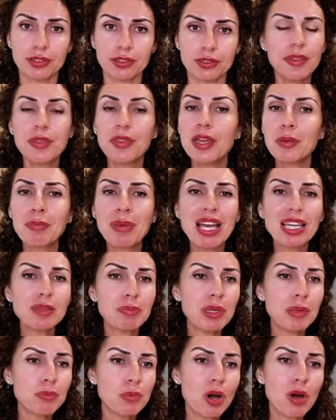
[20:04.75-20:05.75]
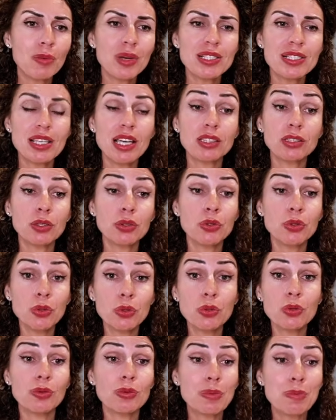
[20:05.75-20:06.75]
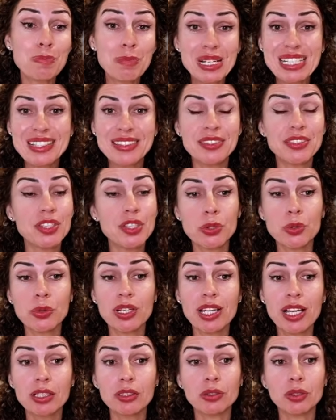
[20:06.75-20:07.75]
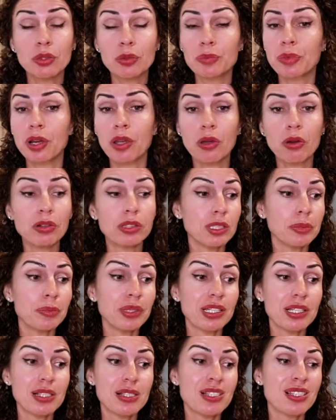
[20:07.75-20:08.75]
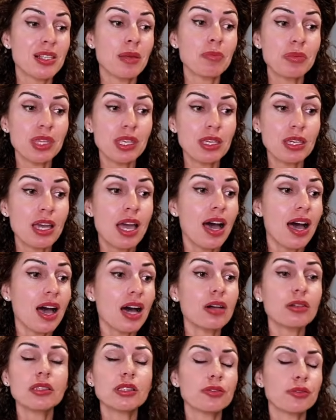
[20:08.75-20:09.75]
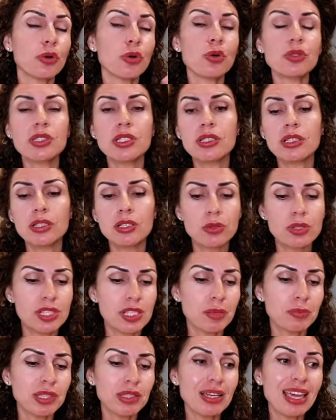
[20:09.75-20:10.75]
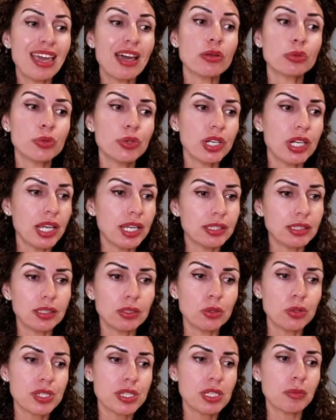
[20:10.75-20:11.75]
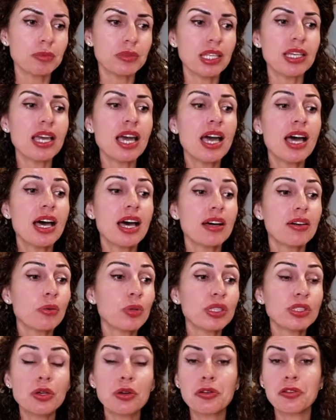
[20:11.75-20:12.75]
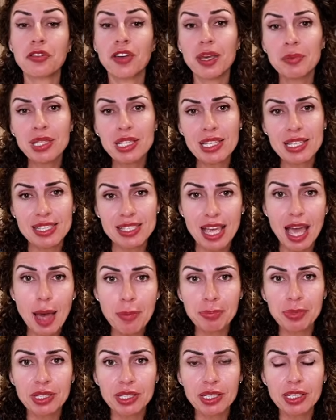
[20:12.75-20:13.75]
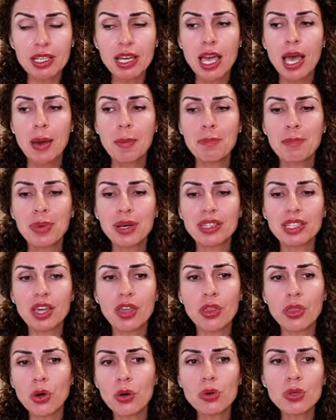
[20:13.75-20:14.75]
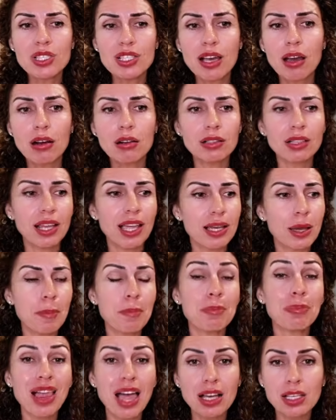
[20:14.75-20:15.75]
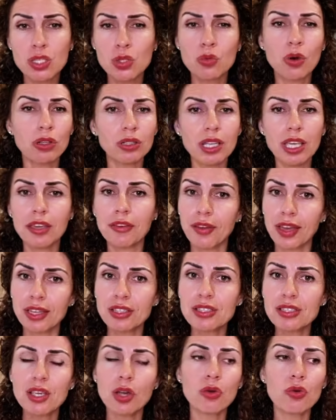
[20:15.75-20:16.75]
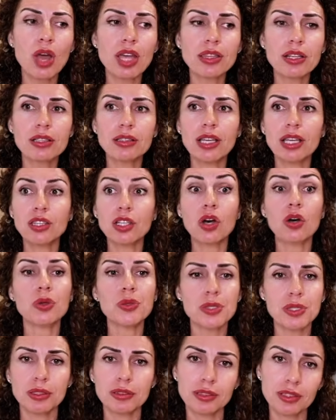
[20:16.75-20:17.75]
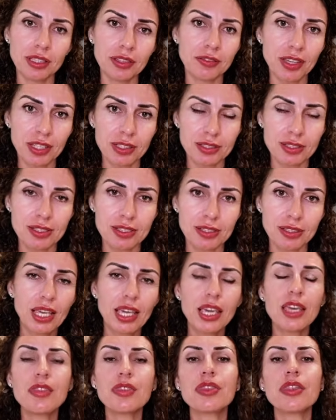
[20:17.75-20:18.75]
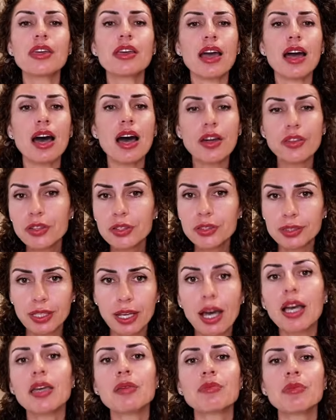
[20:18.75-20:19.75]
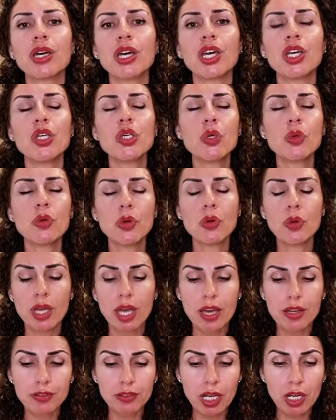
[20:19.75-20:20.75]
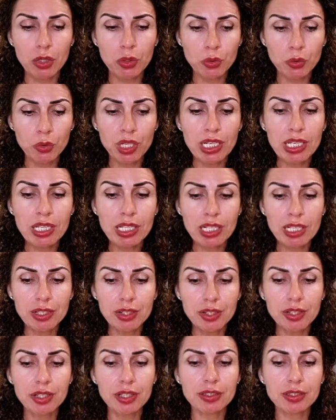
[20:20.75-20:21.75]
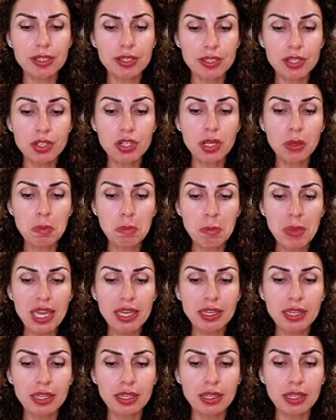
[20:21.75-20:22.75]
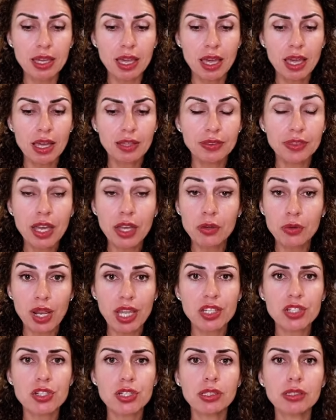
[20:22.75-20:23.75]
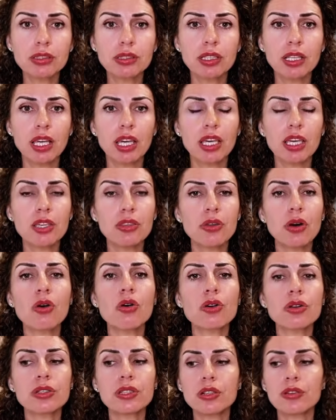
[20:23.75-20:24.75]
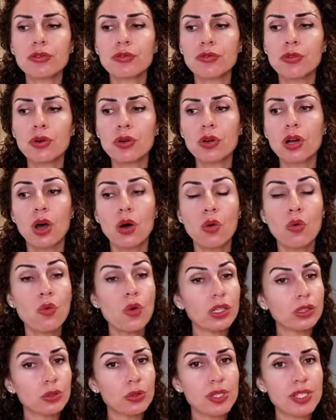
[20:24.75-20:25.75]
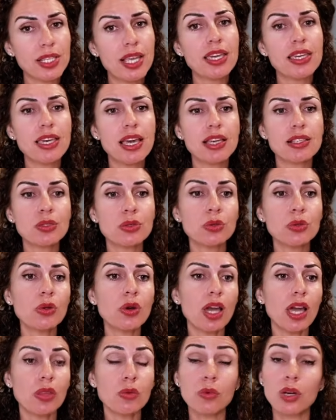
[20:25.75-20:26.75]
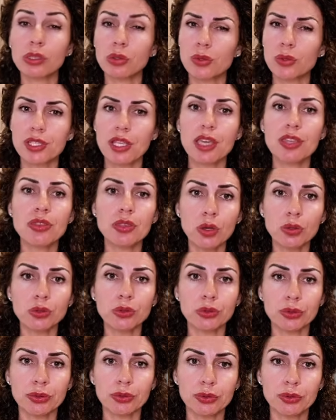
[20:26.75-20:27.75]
There might be moments that you must disregard your priority because something out of ordinary or something health related or something with your family is happening, but those are like a black swan events rather than constant events. In the other time, you will have a really clear decision-making direction in order for what to say yes to and what to say no to.